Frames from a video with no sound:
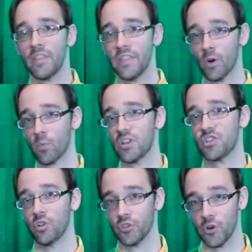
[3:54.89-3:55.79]
the
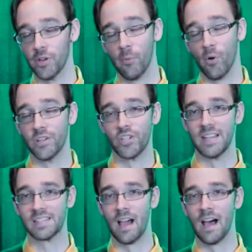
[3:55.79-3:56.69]
original Dirty Boy,
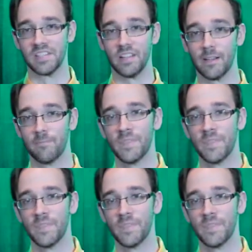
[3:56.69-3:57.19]
Chase Gosling.